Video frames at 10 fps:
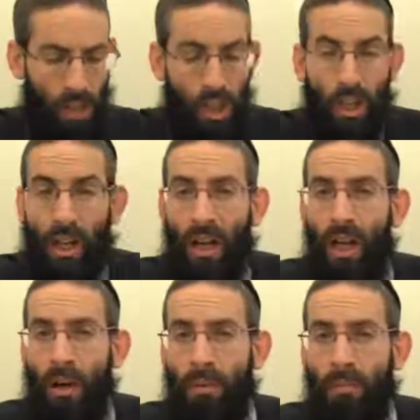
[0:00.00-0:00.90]
So the
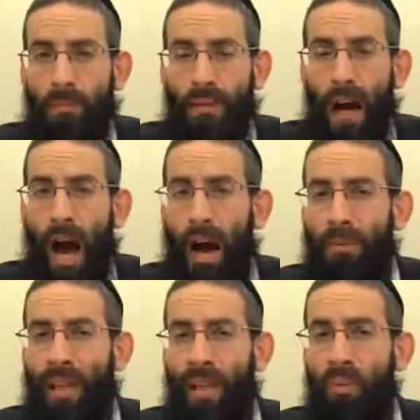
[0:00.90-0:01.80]
Chachamim
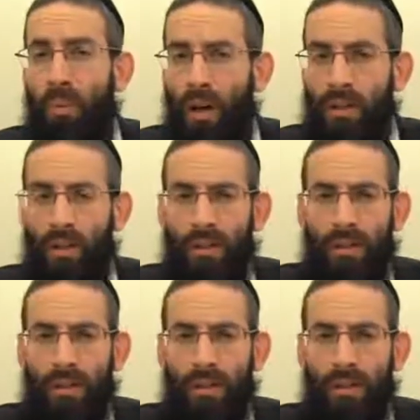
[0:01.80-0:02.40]
obligated one